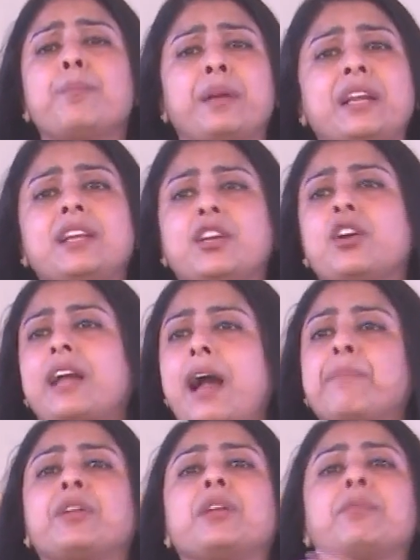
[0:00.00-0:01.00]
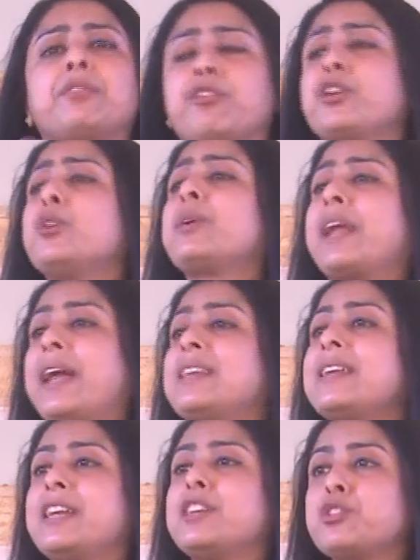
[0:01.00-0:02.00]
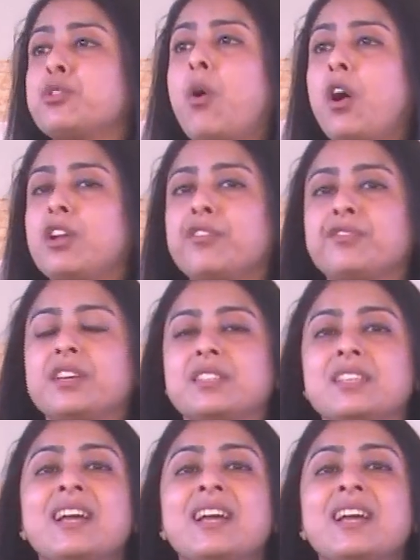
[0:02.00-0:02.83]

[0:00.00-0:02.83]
build your capital before you get into all of this.